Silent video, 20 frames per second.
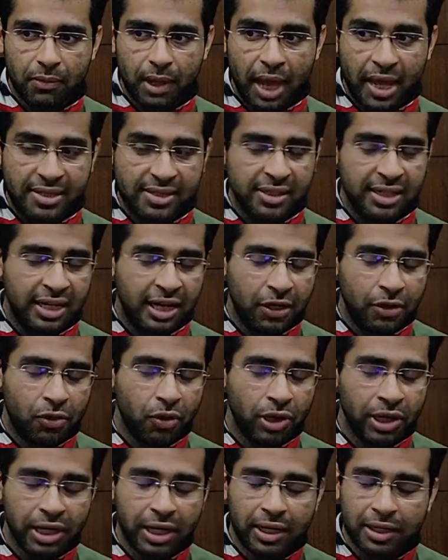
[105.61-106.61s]
as an
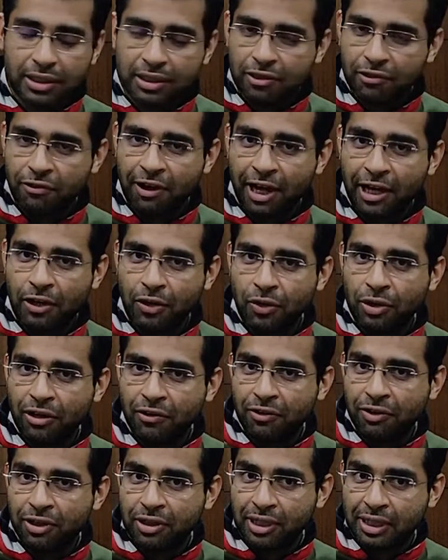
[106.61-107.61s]
electronic, the value
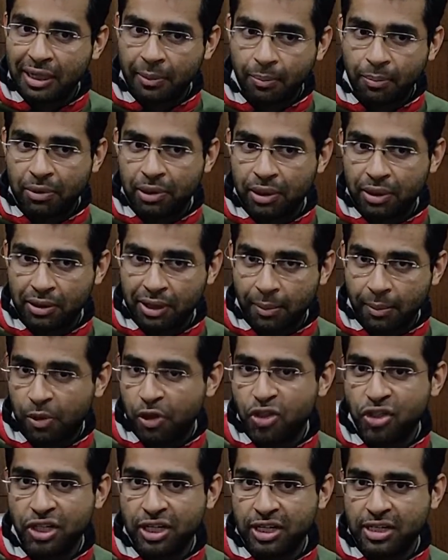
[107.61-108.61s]
never
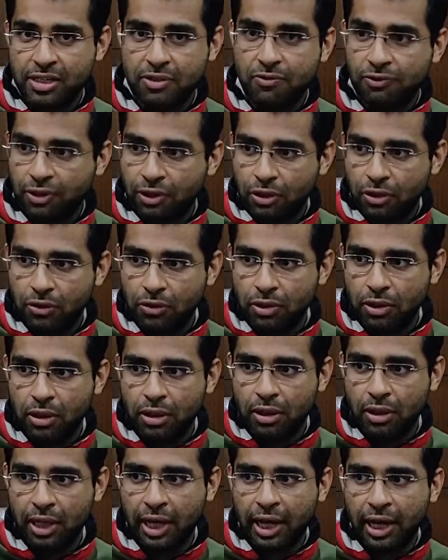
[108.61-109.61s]
depreciates with
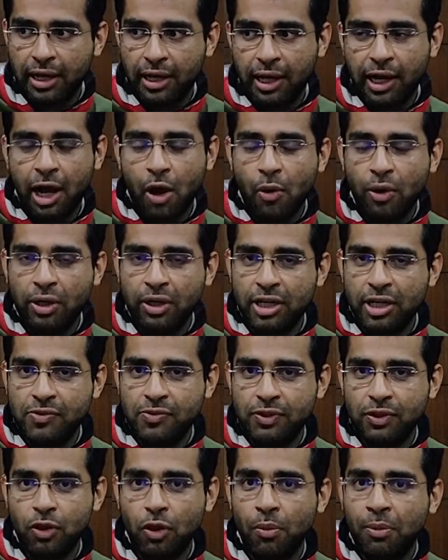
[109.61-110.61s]
like how it does
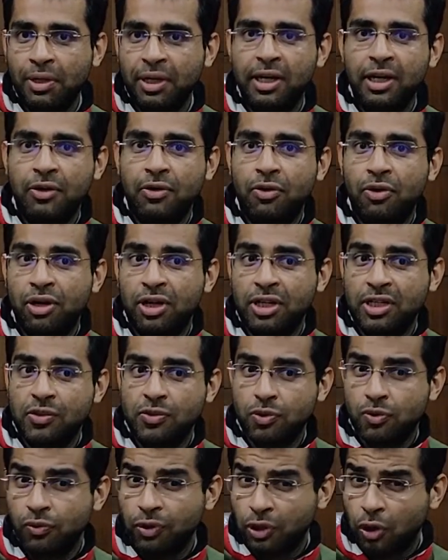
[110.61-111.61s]
with normal electronics.
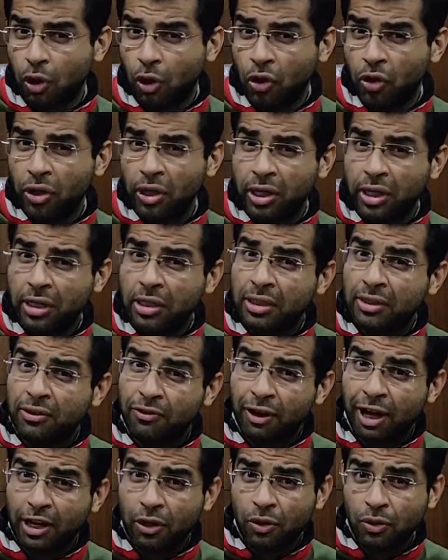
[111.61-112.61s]
So with audio gear, the
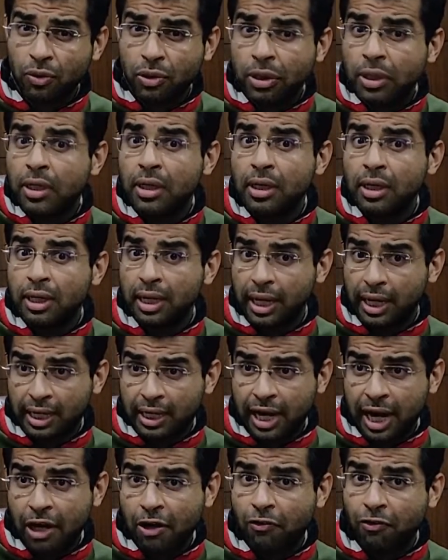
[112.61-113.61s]
value, it
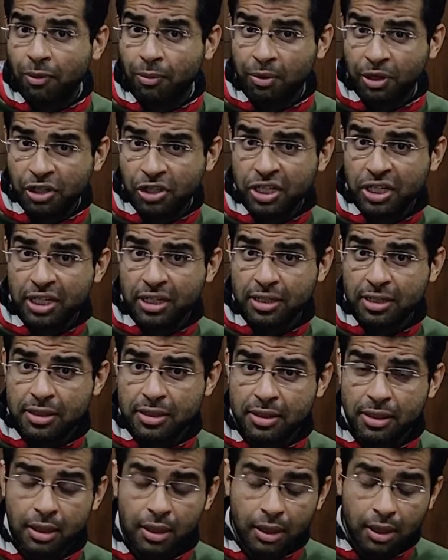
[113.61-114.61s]
kind of
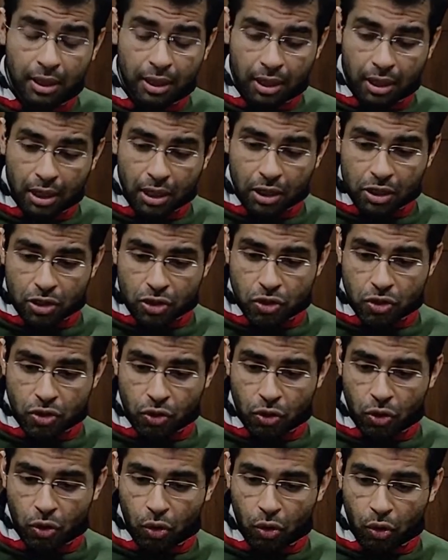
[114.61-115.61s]
appreciates.
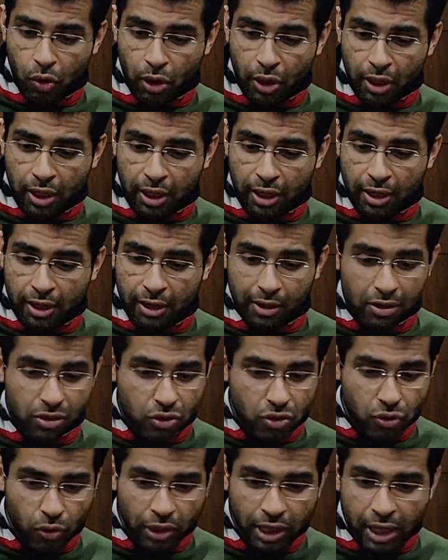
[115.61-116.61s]
So
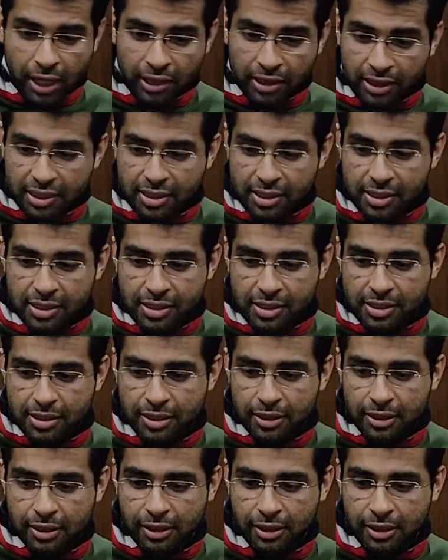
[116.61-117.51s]
yeah, this is